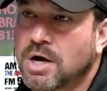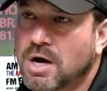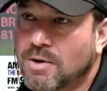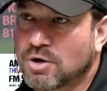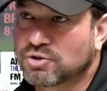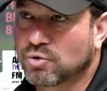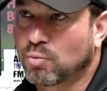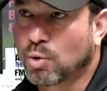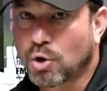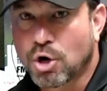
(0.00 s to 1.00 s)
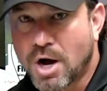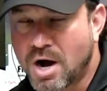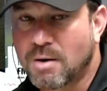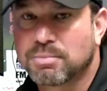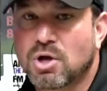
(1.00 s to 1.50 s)
uh, also work
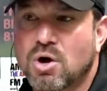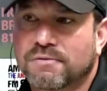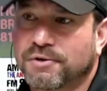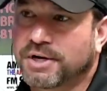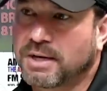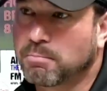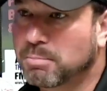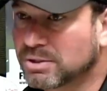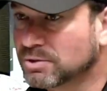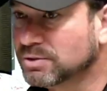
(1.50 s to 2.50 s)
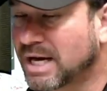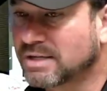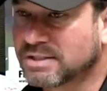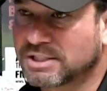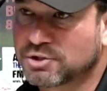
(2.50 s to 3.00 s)
comp law. If you're getting billed
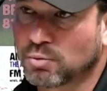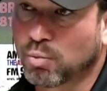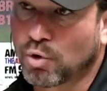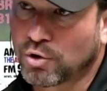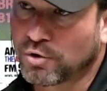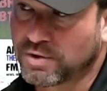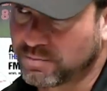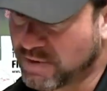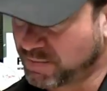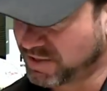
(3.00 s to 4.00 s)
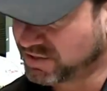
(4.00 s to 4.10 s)
as an injured worker, there might